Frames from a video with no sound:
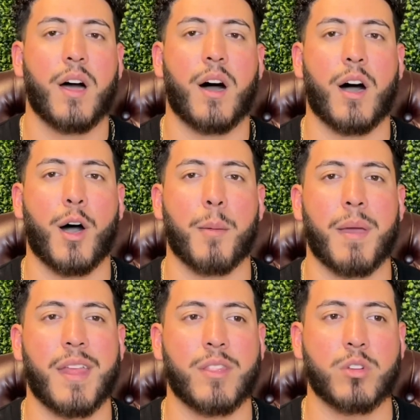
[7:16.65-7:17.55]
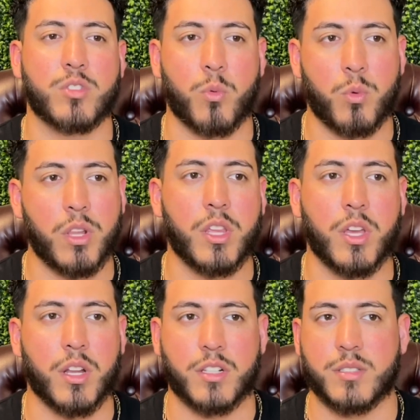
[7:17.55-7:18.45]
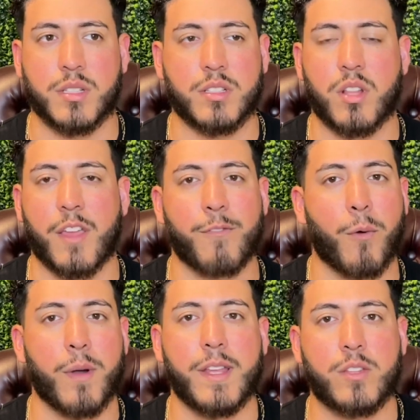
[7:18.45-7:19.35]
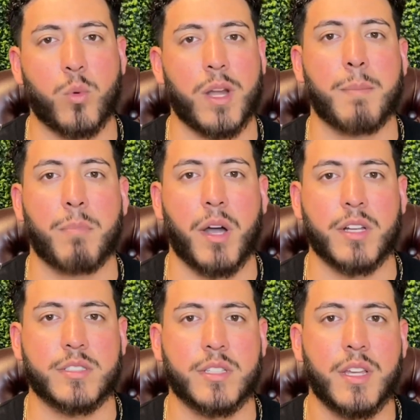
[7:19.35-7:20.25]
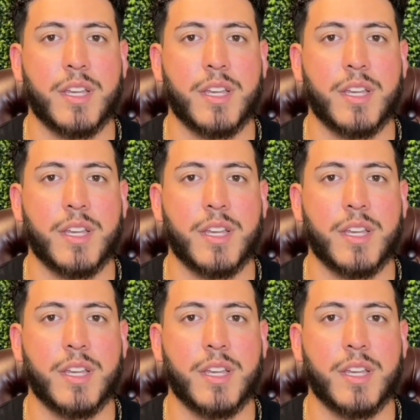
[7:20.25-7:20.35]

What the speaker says: And those are really good because sometimes they're like 40, 20 bucks.